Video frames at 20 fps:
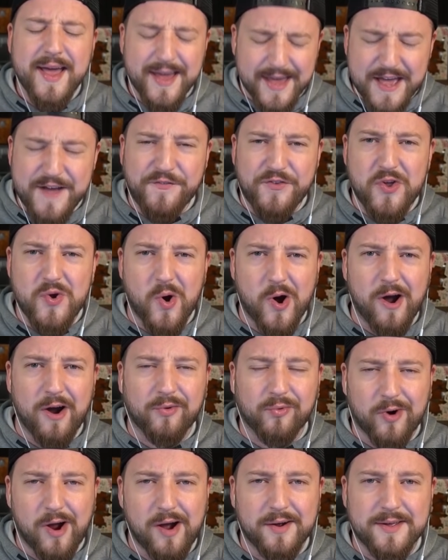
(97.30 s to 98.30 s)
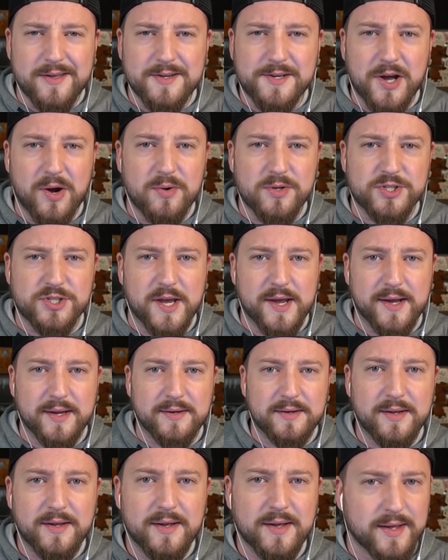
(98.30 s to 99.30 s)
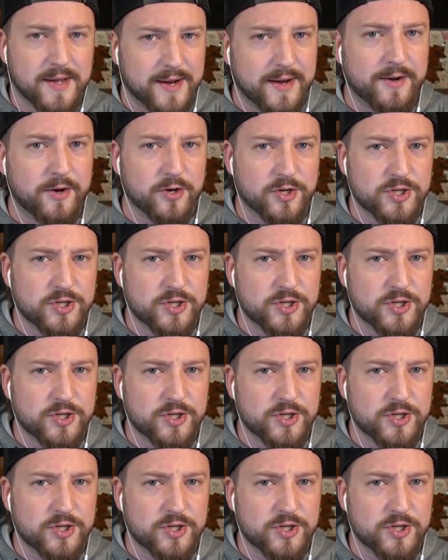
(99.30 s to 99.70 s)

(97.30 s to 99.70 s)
if you are rocking code Shane in your